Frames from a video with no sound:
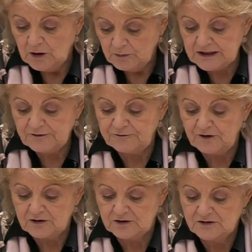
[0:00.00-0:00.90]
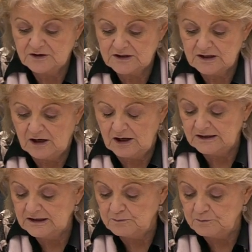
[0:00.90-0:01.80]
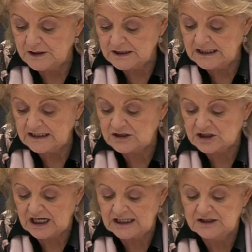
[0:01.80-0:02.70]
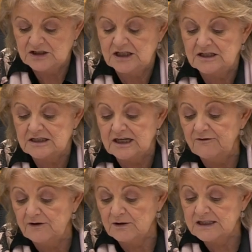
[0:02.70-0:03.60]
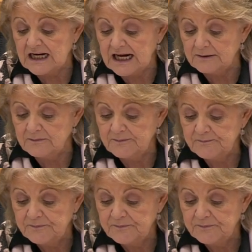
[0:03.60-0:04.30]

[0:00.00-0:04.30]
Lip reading: with a focus on the burning challenges of our time.